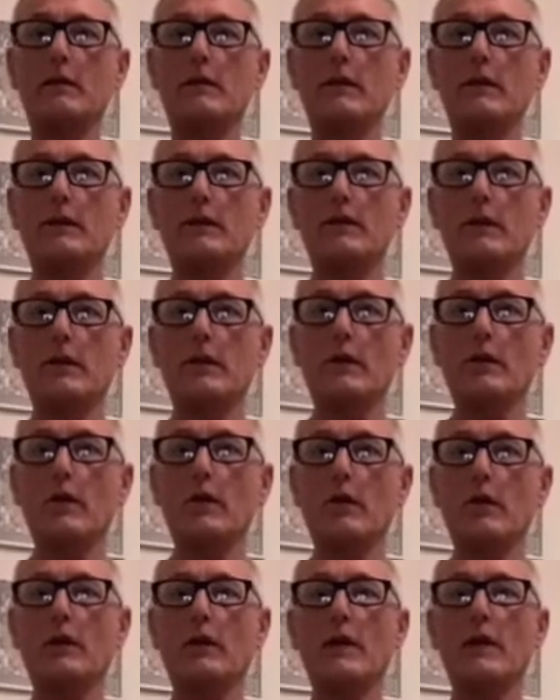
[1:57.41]
into the
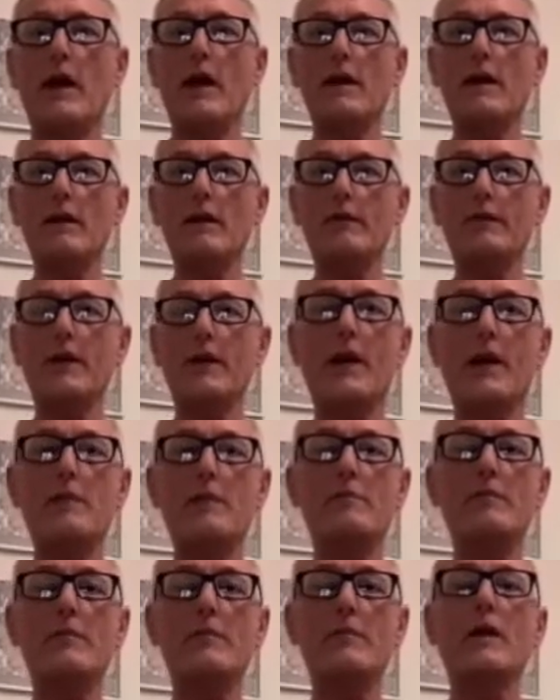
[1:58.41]
lower
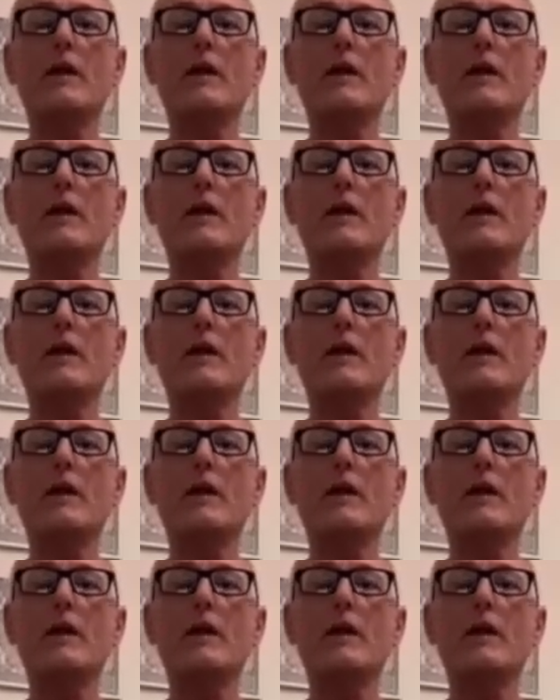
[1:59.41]
diaphragm.